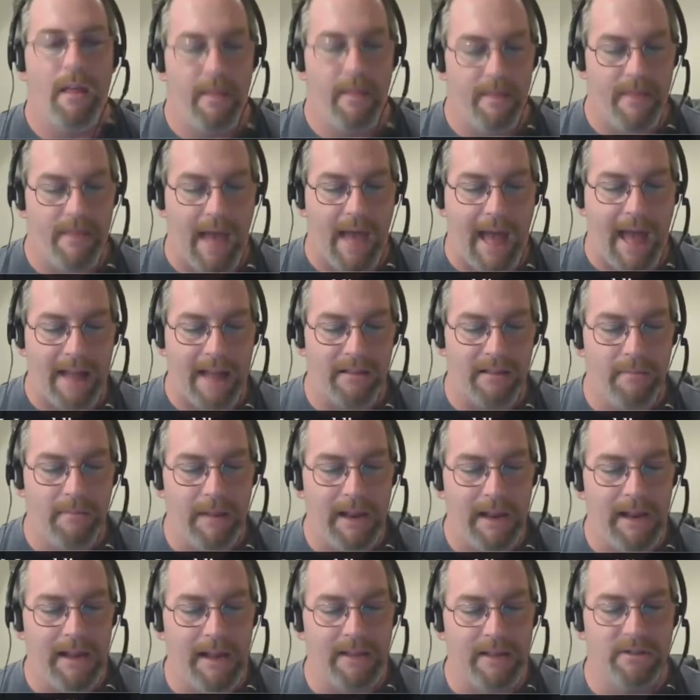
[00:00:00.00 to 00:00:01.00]
That to
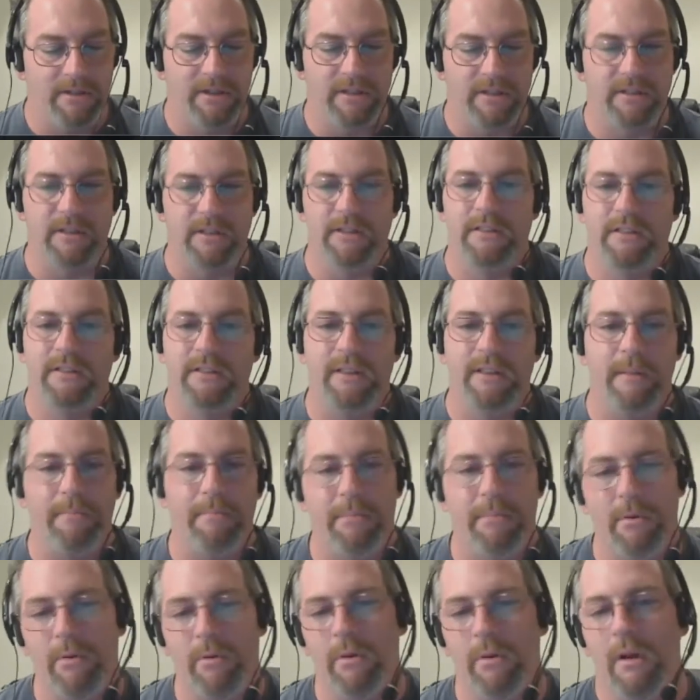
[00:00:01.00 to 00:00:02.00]
me is just a
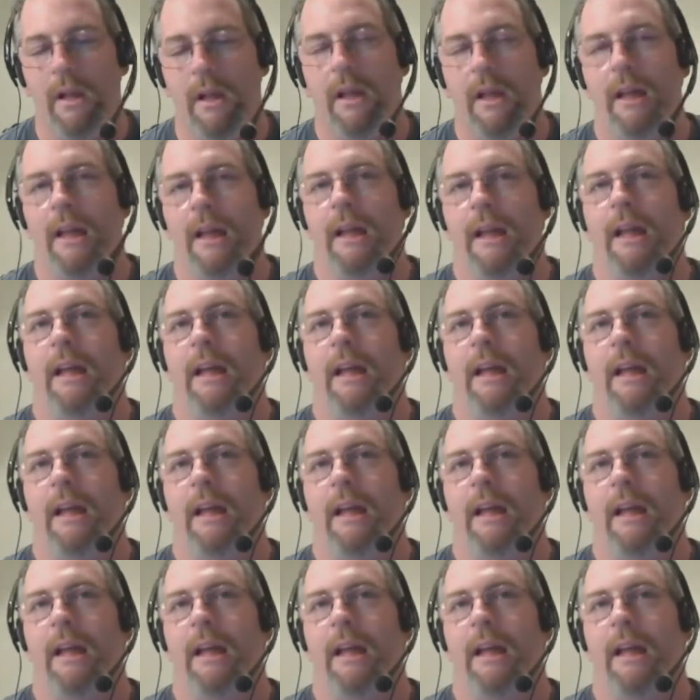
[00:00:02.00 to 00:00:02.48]
simple